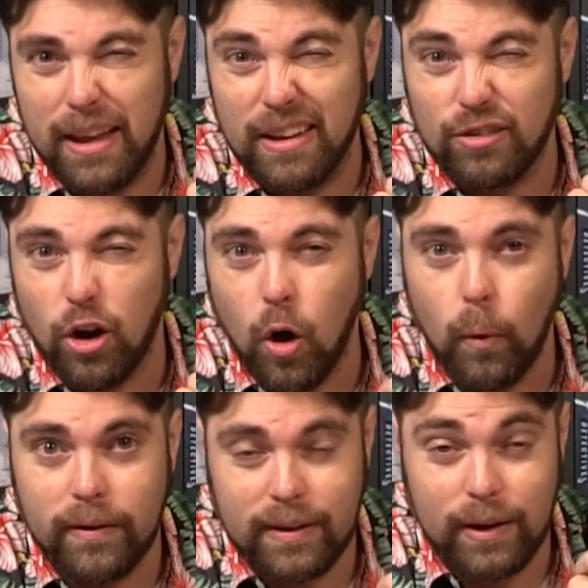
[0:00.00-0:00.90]
it is
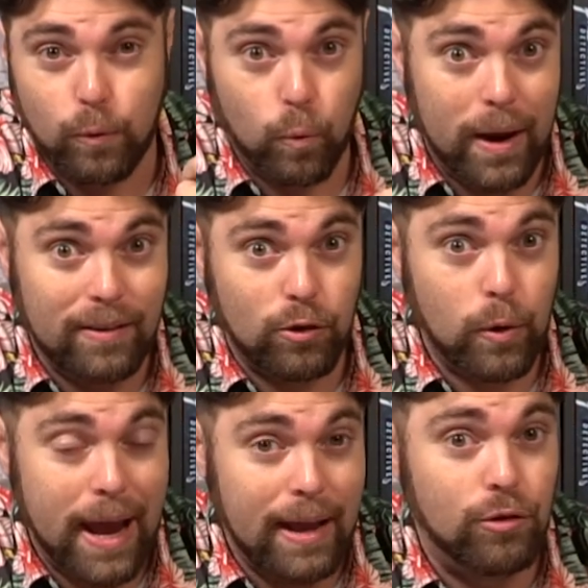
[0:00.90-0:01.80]
always a
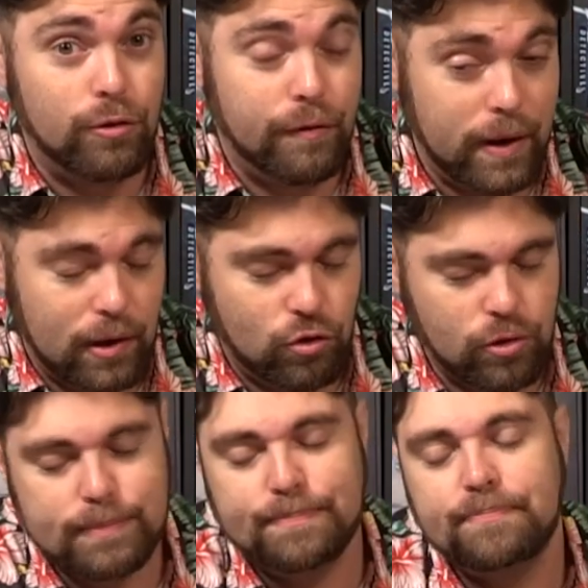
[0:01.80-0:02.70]
razor edge
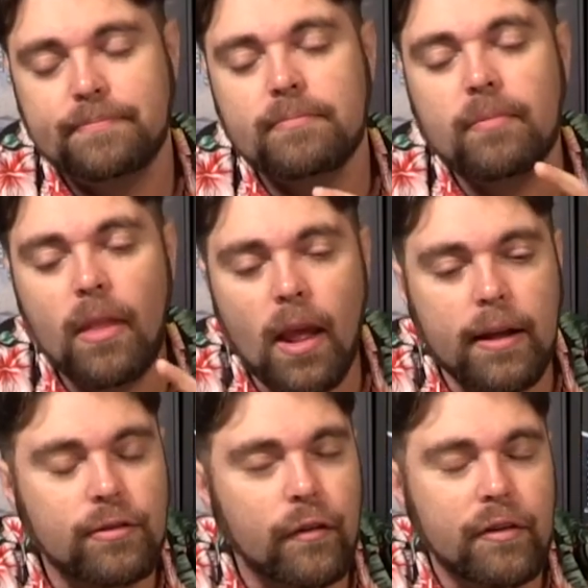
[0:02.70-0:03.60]
finish
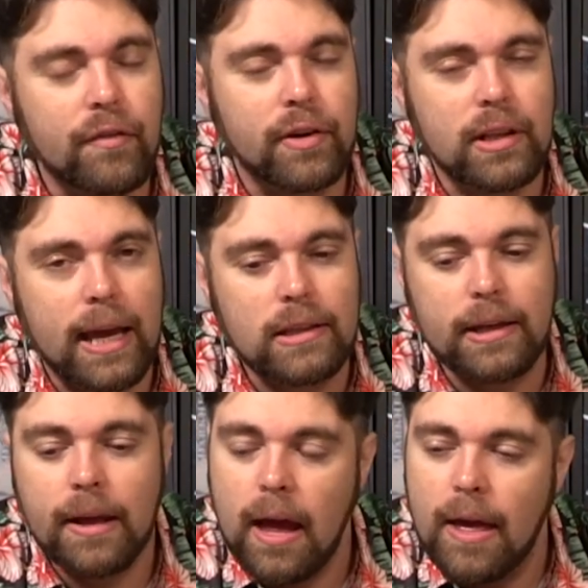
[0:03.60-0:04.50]
it's very, very
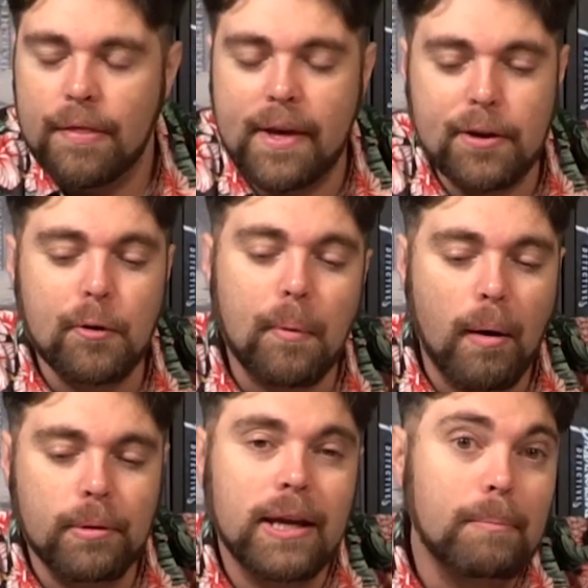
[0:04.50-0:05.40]
likely that you'll
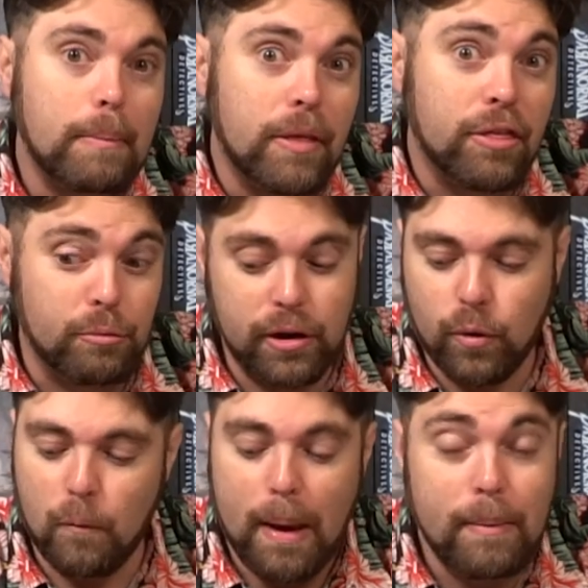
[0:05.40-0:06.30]
probably get maybe three
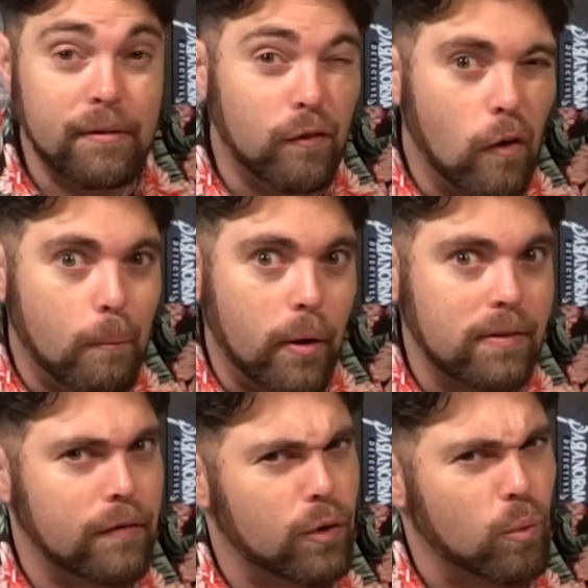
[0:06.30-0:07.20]
or maybe four
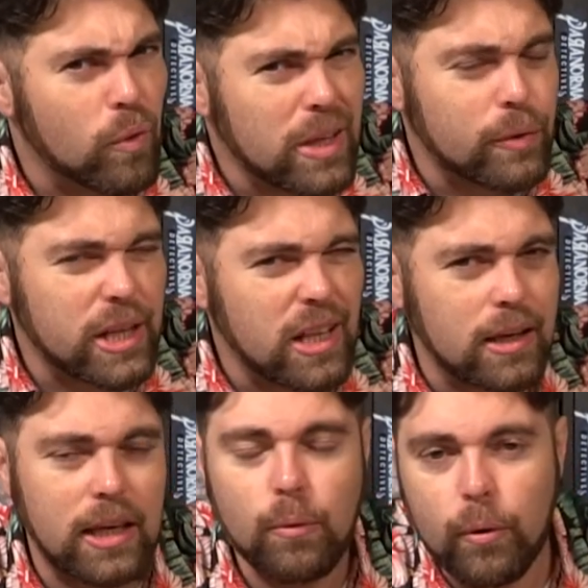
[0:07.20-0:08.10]
points if you're really, really
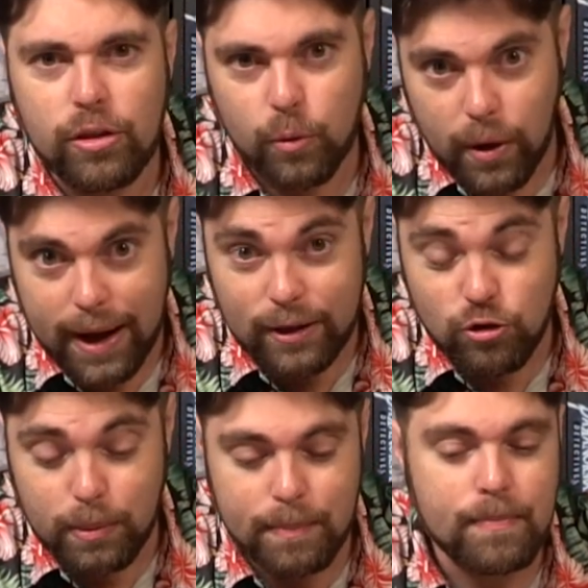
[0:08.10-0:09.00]
lucky with your
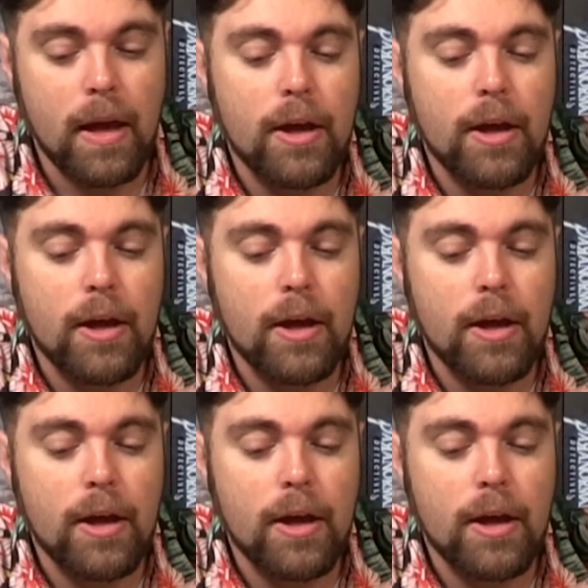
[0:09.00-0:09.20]
henchmen.